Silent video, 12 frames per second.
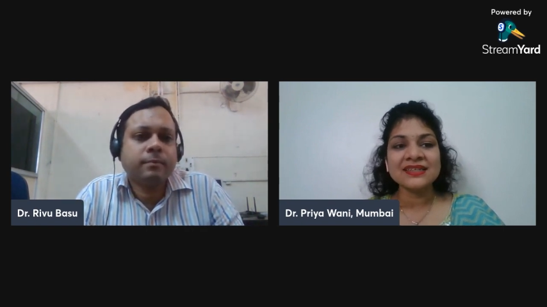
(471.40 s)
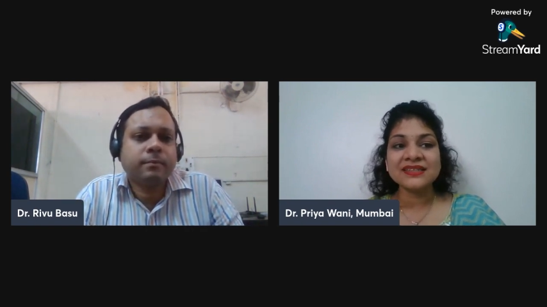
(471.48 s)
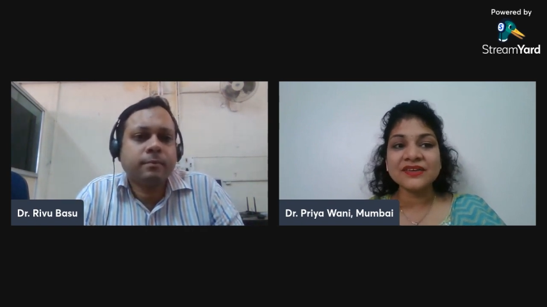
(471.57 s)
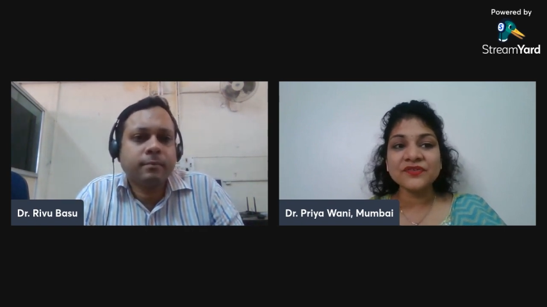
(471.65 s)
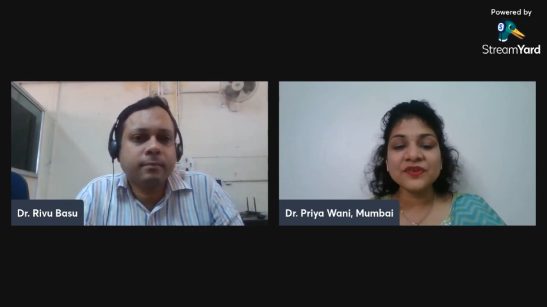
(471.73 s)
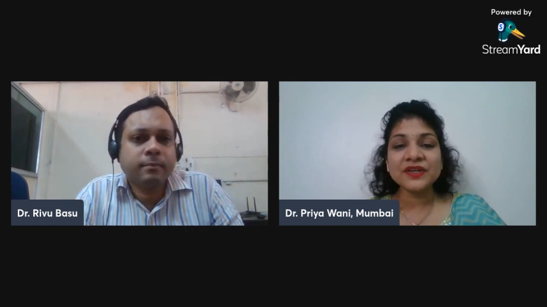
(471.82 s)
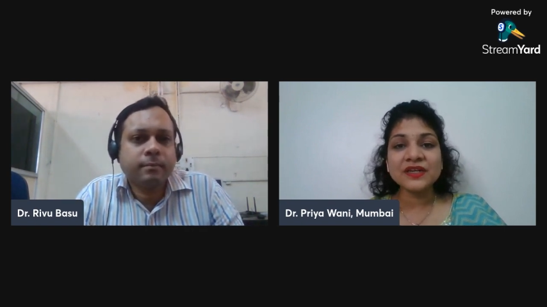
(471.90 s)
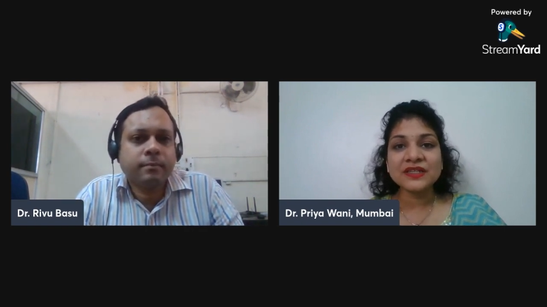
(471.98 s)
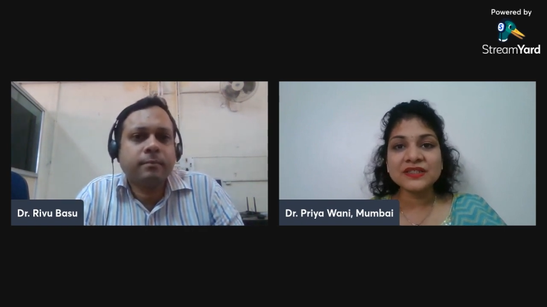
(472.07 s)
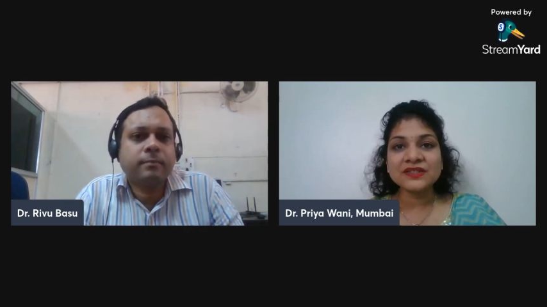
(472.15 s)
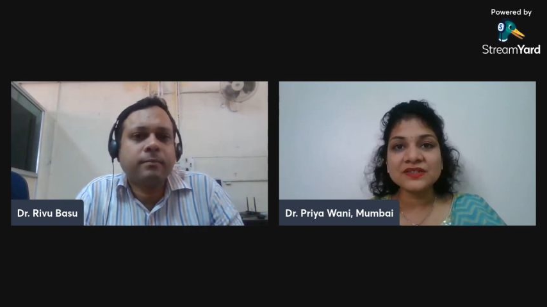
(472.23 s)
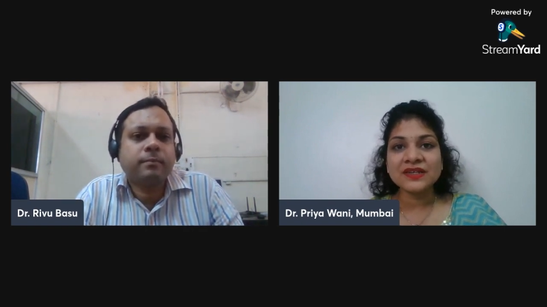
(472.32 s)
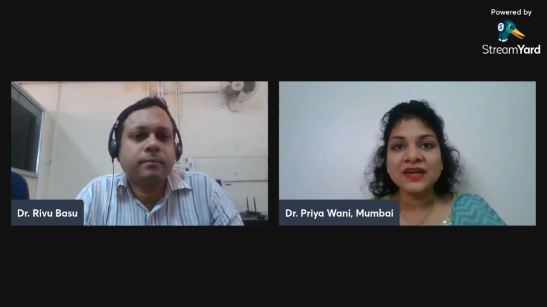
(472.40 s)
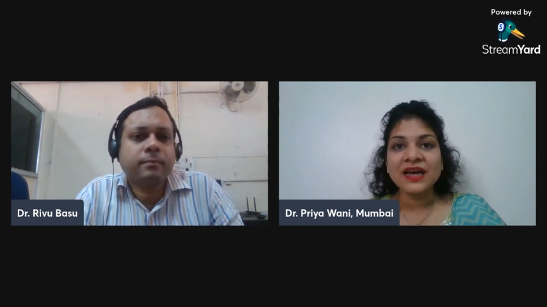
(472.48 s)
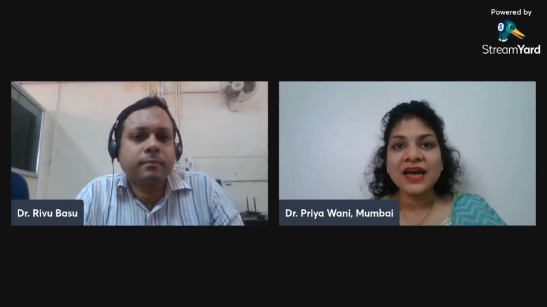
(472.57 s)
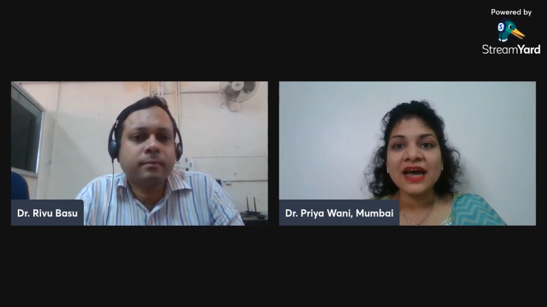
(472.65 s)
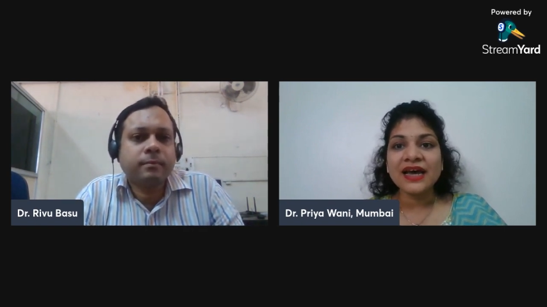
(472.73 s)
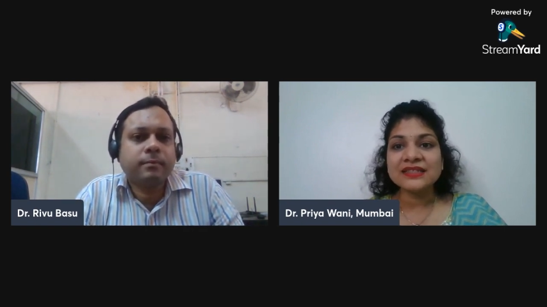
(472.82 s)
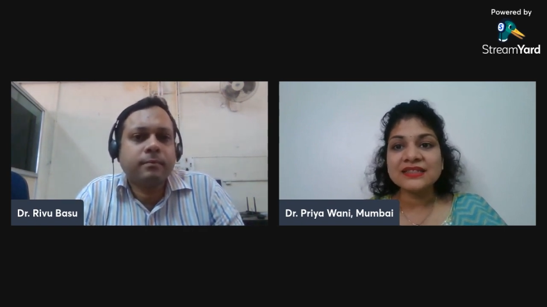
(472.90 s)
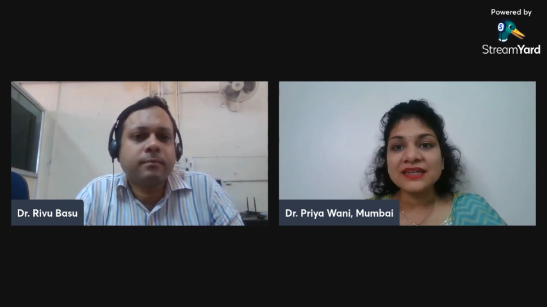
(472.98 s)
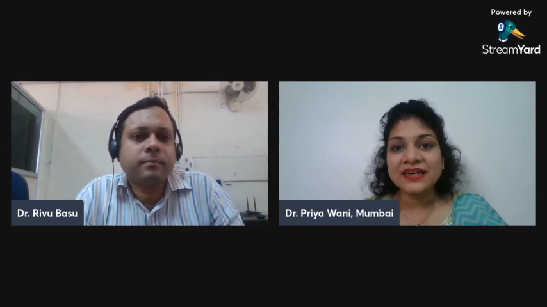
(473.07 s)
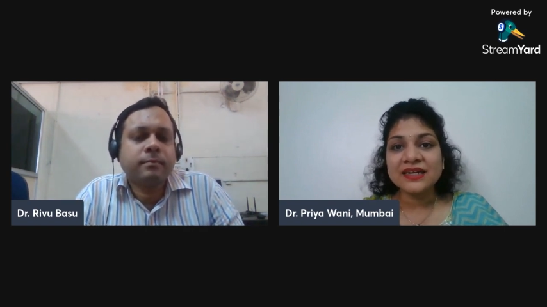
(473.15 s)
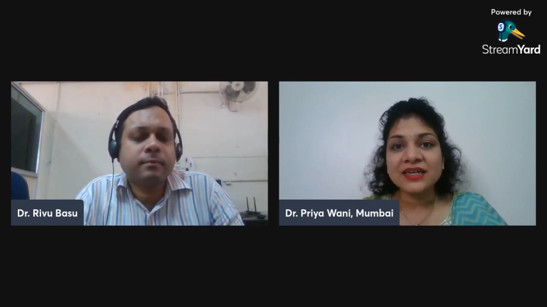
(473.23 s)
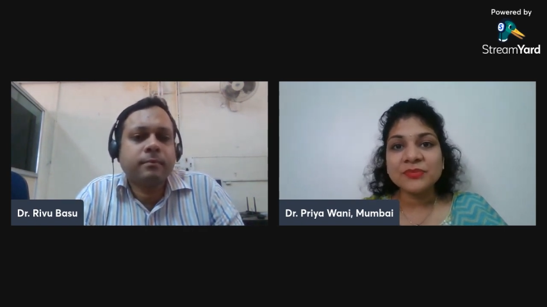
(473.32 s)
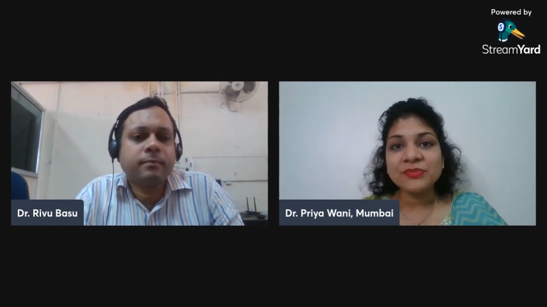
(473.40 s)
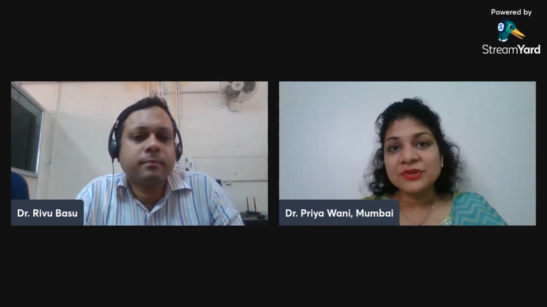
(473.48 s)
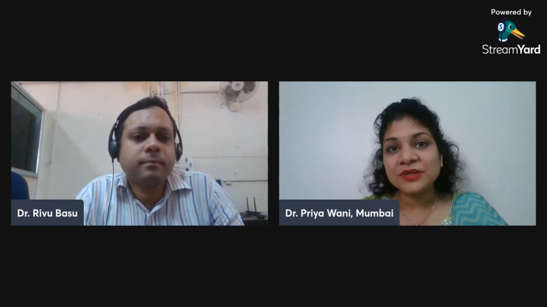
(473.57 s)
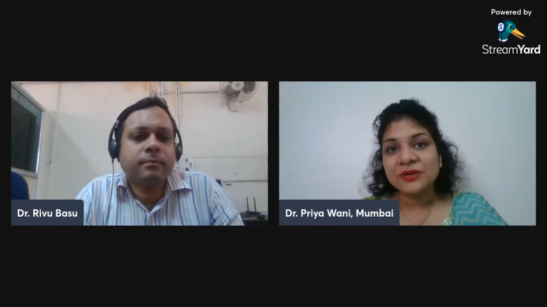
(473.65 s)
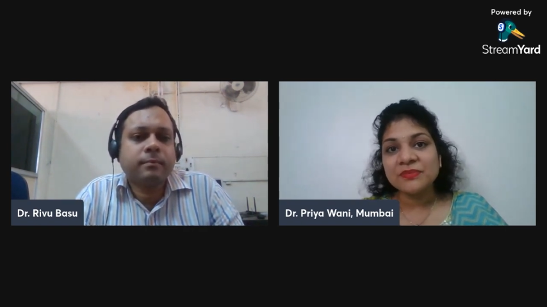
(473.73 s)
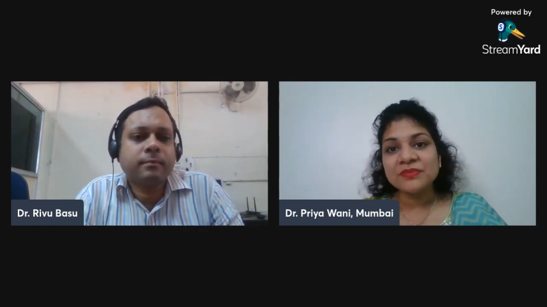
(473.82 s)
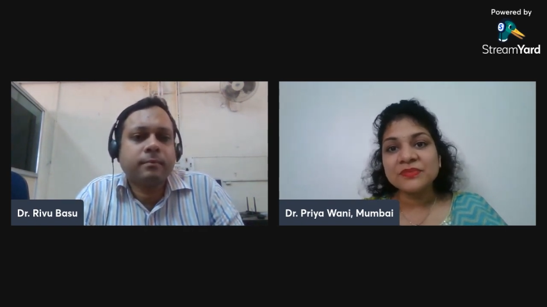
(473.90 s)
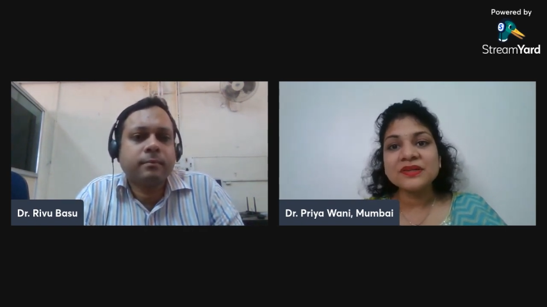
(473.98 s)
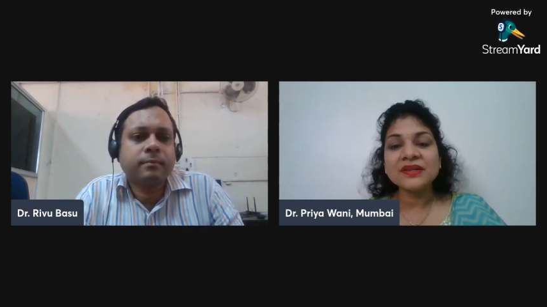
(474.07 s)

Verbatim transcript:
Speaker 1: Definitely, sir. As rightly put up,